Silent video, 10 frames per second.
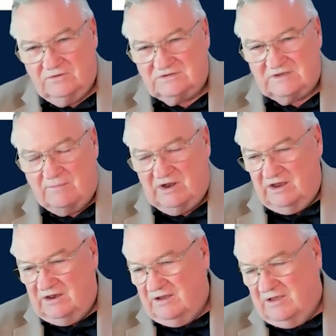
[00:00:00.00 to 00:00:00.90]

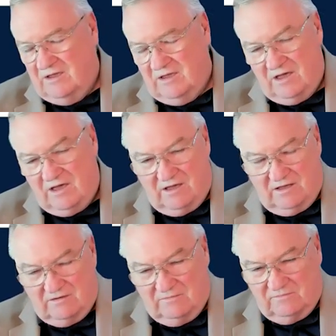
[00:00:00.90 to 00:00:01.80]
somebody,
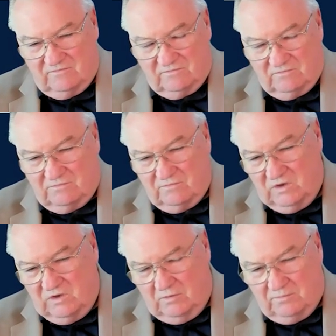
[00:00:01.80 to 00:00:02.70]
uh,
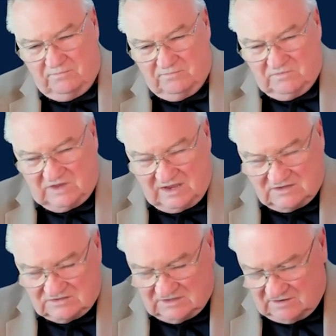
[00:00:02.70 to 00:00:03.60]
you know,
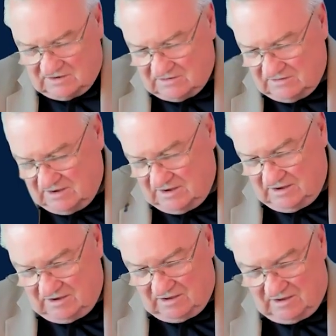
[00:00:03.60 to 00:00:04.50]
takes uh,
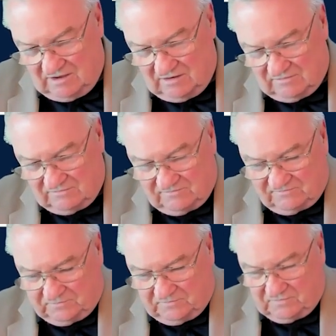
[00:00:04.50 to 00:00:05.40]

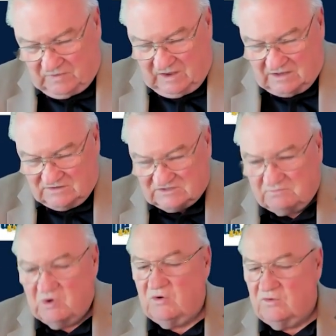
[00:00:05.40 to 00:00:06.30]
and
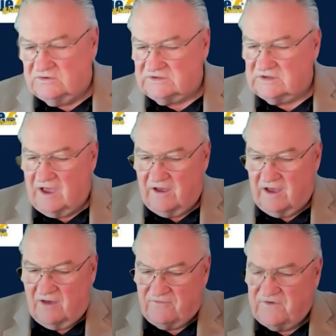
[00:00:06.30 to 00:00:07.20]
smooths
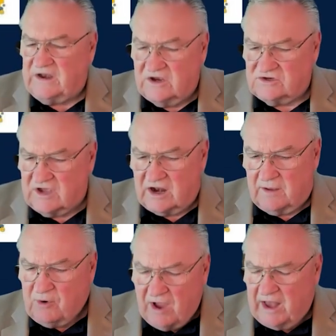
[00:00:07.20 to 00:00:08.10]
a finish on
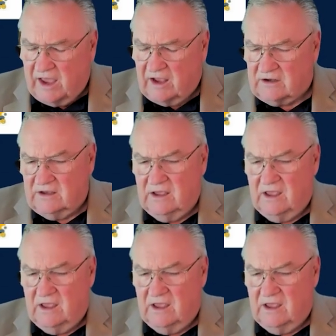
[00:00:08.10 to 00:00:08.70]
a product.